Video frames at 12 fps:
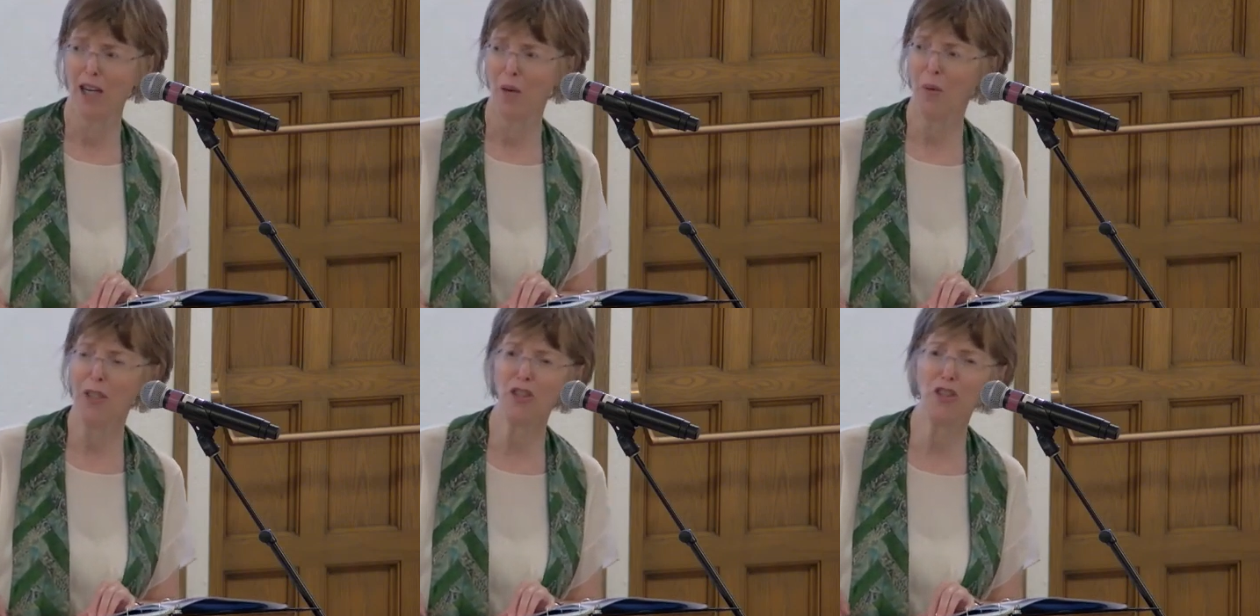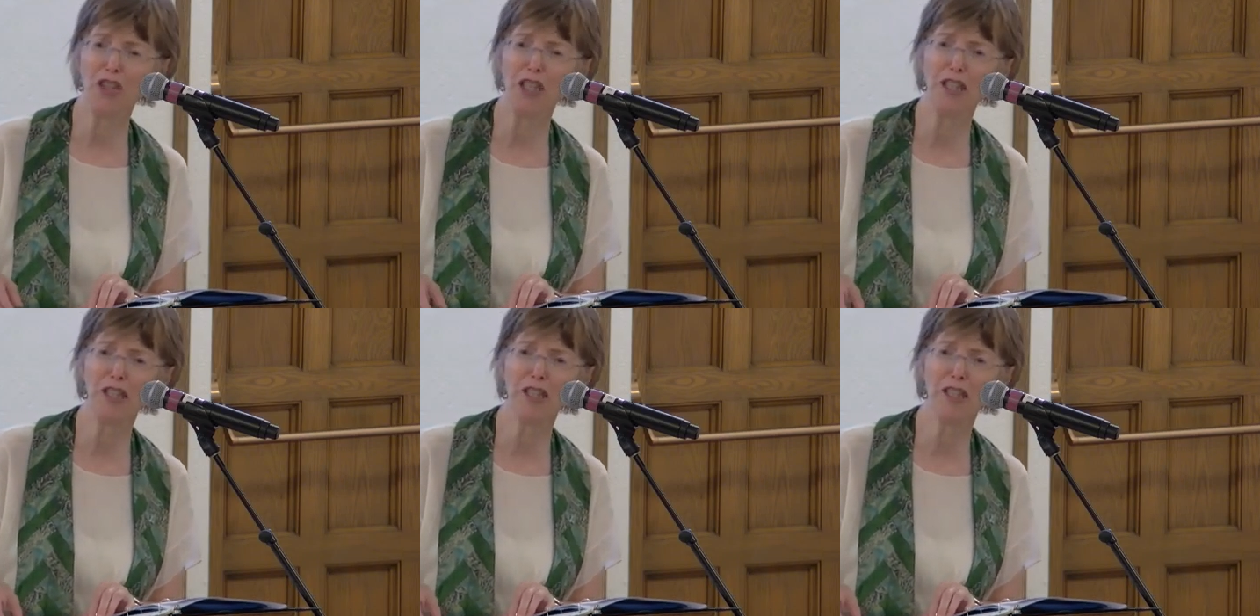was
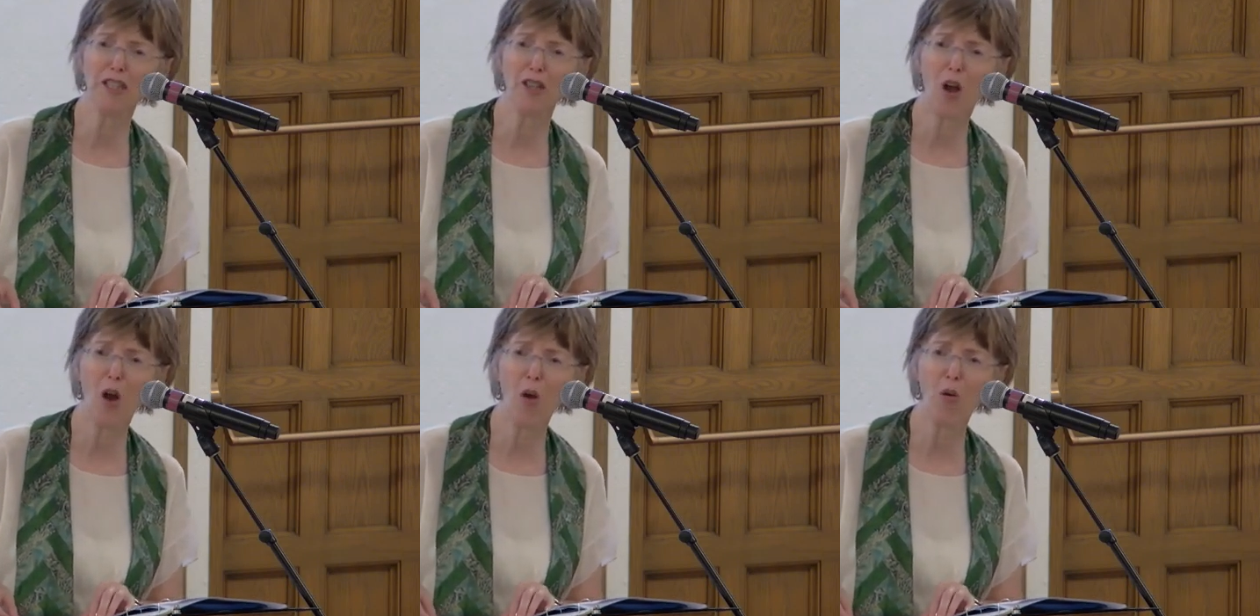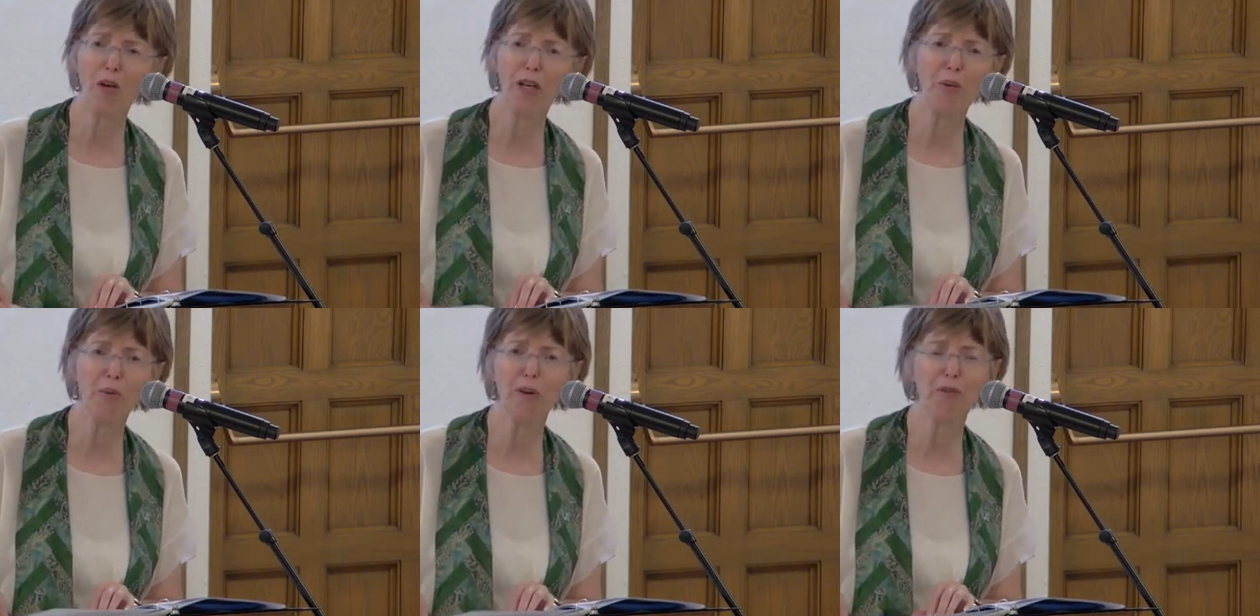Jesus
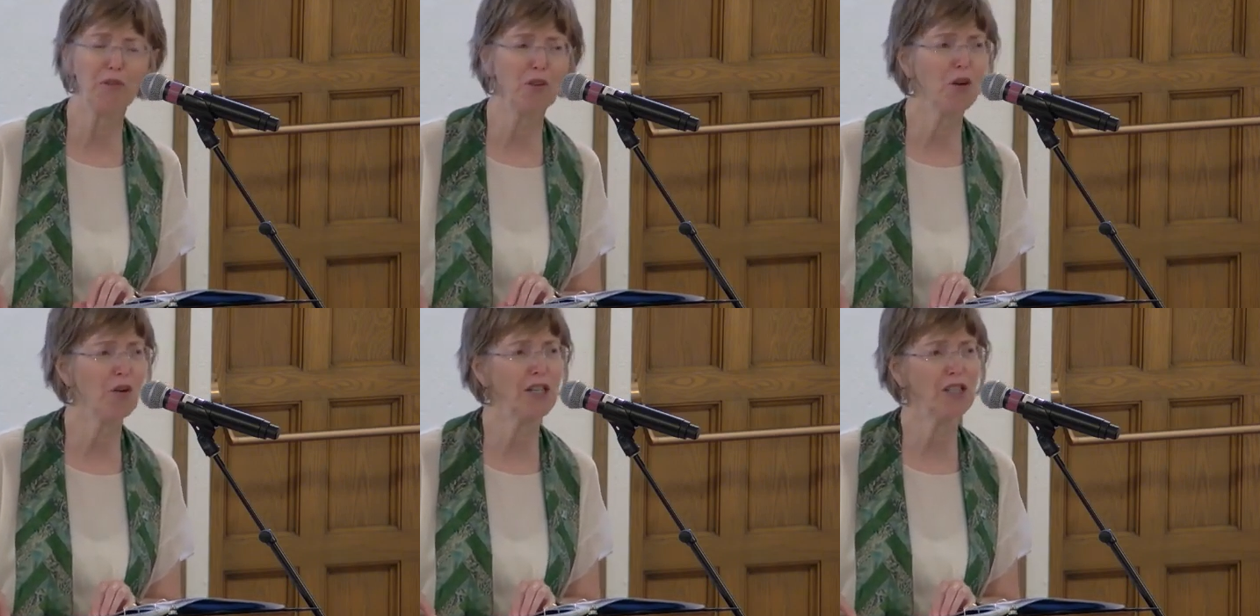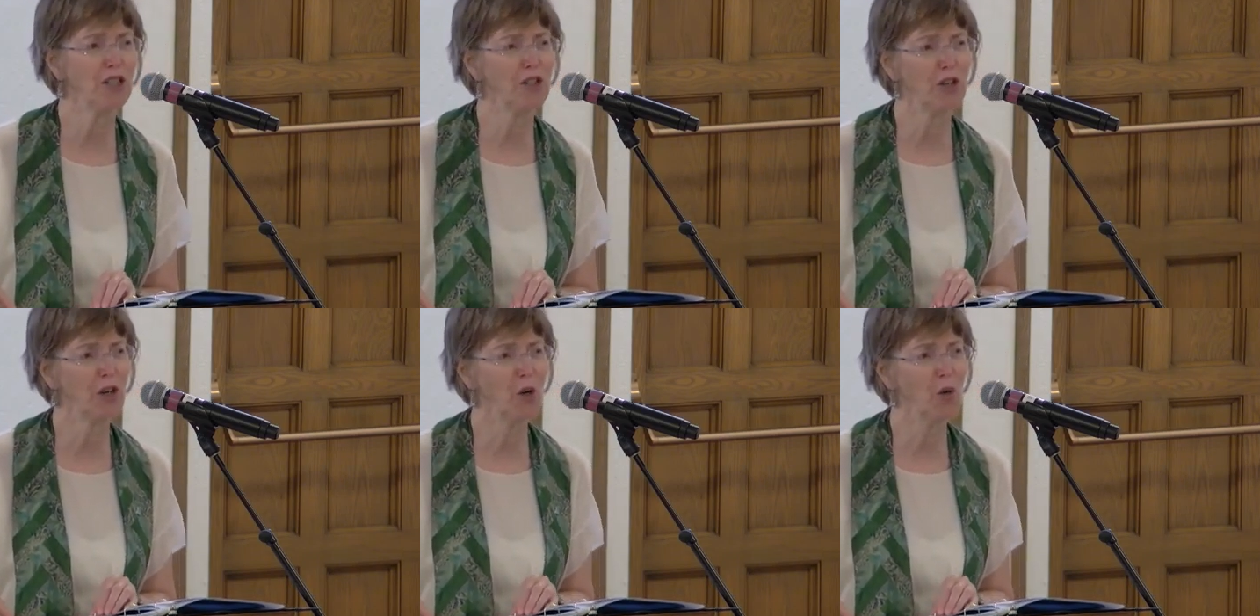only referring to
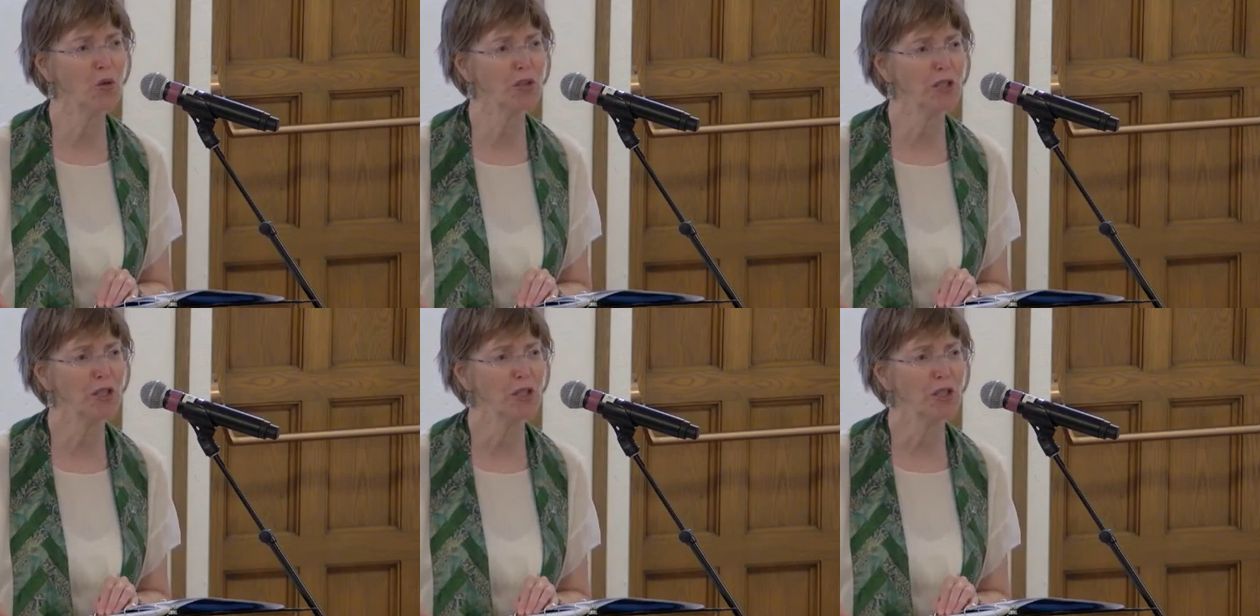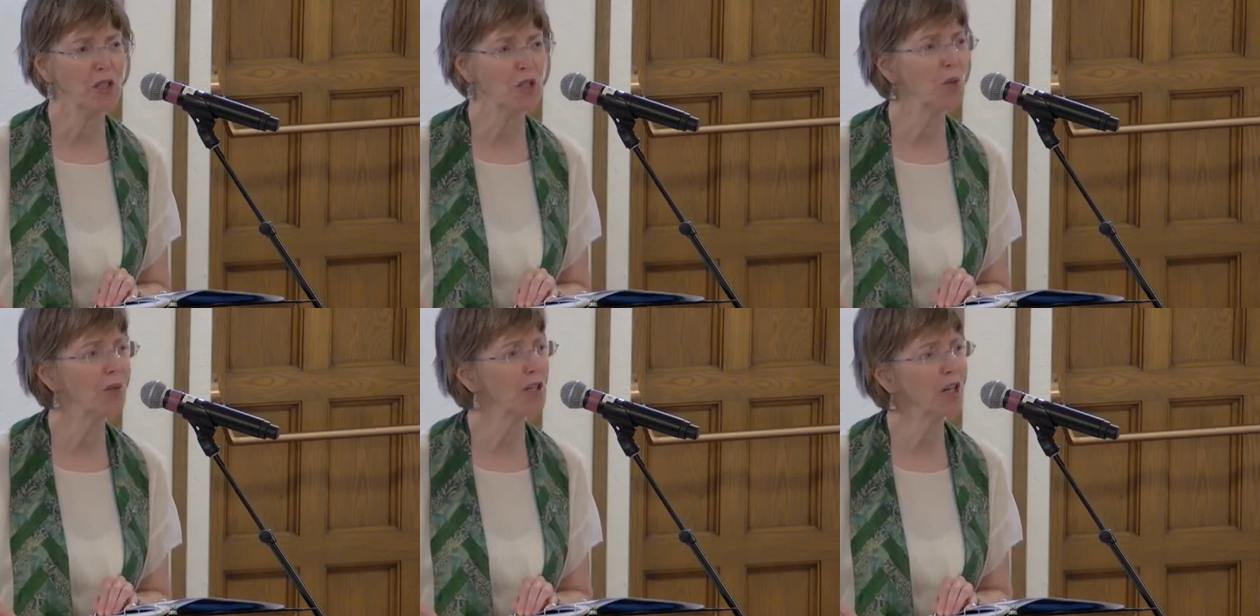those
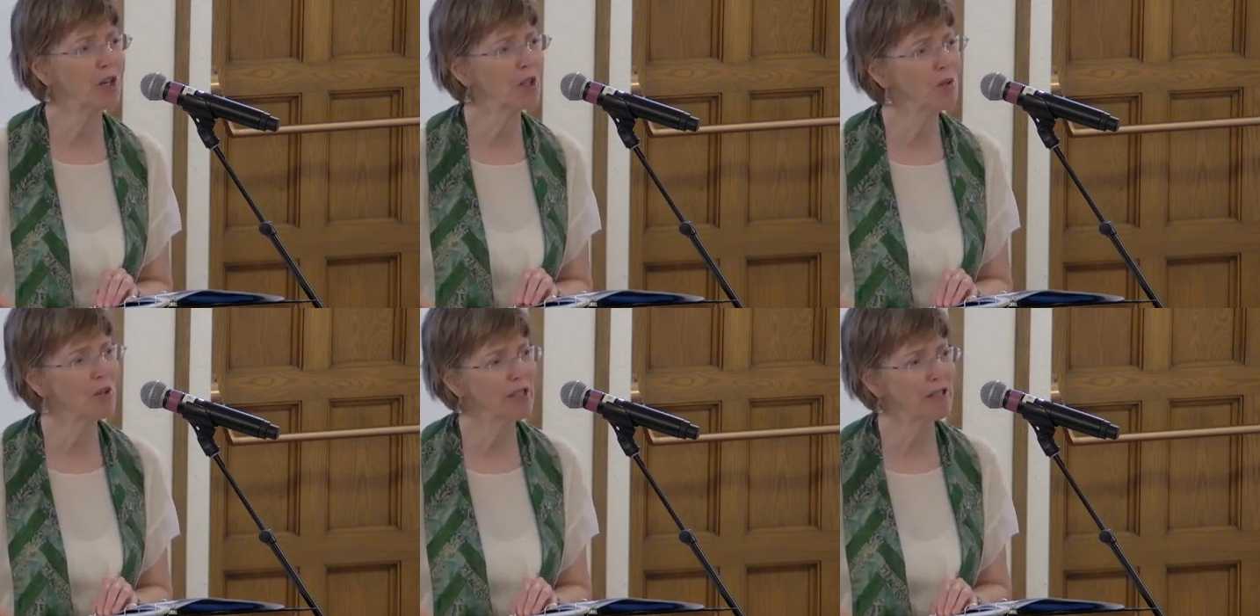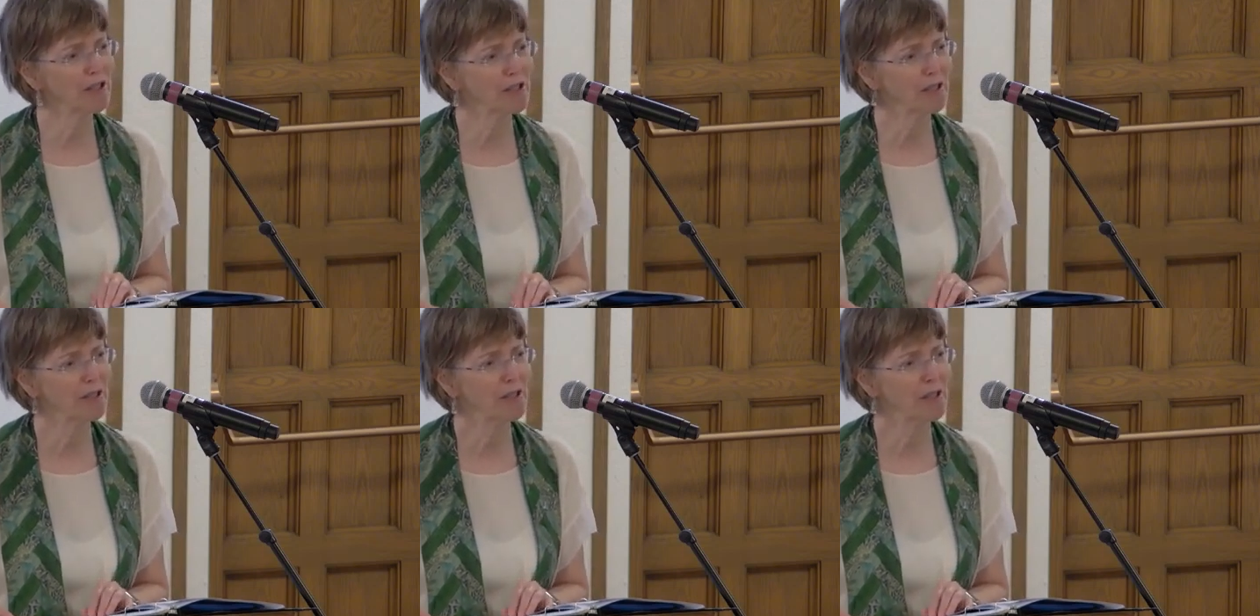who were
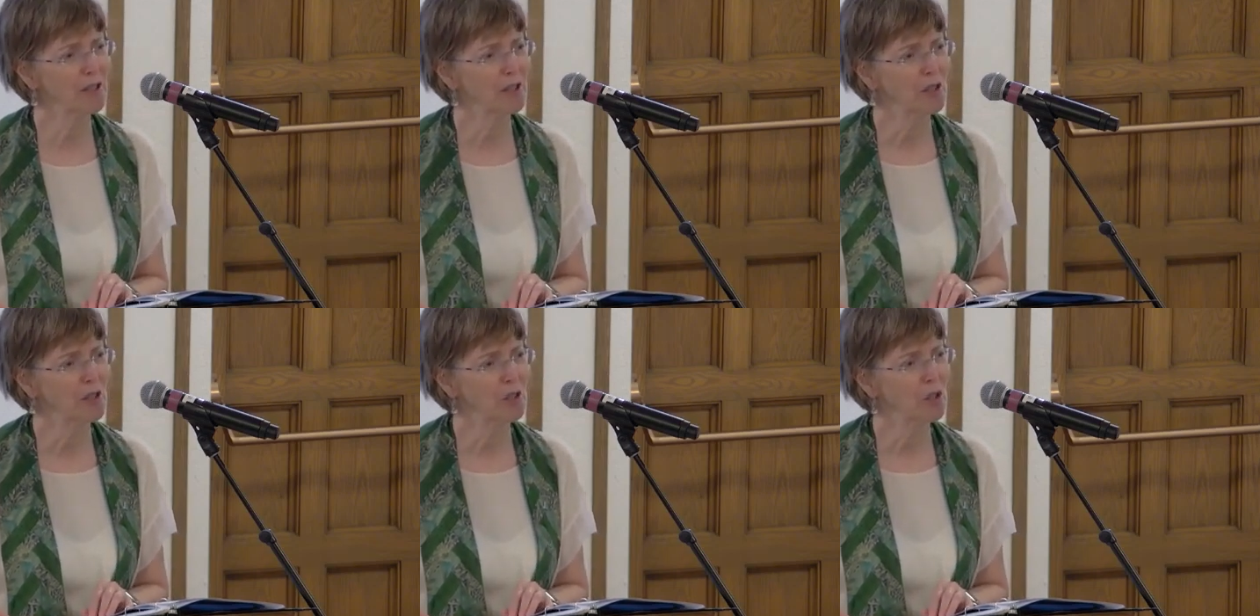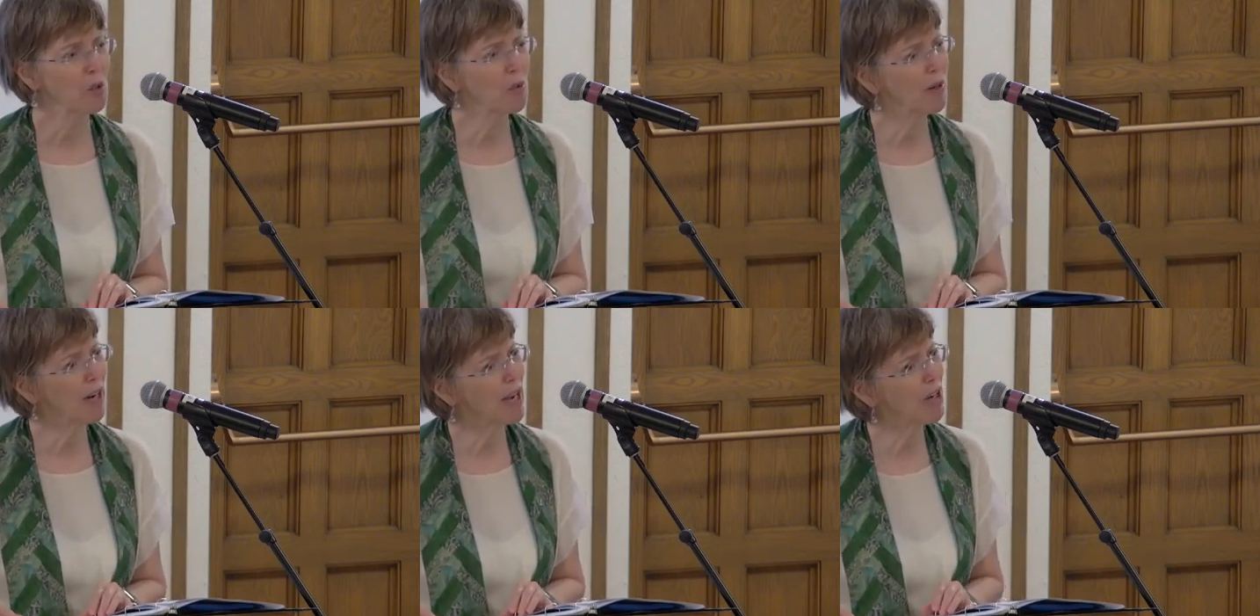clueless, who
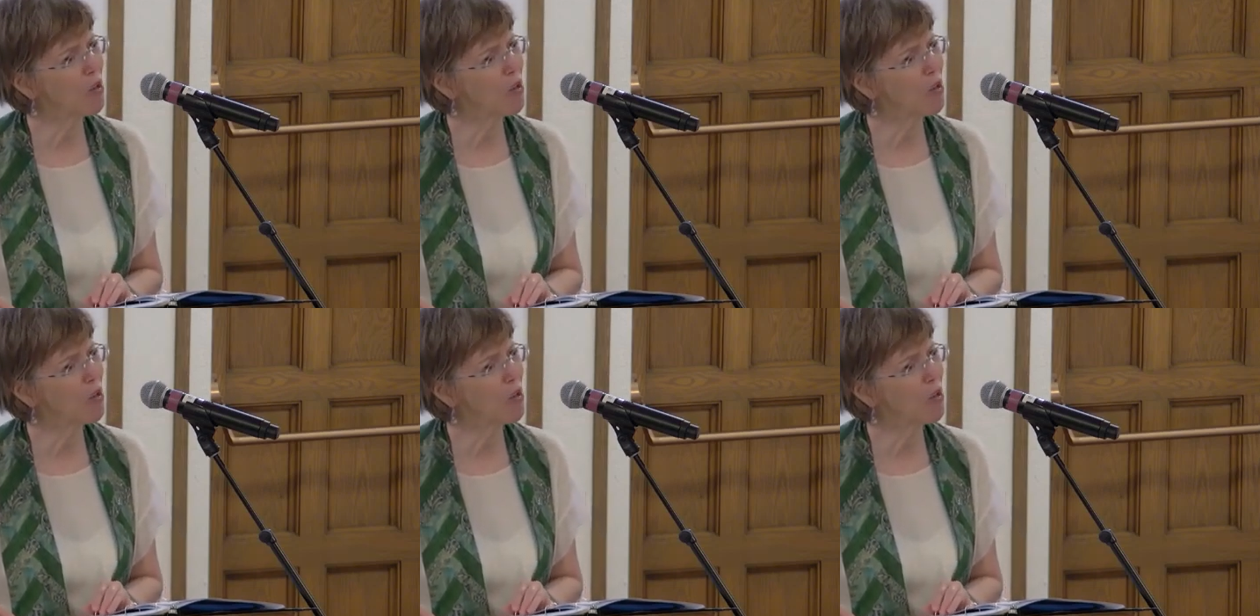were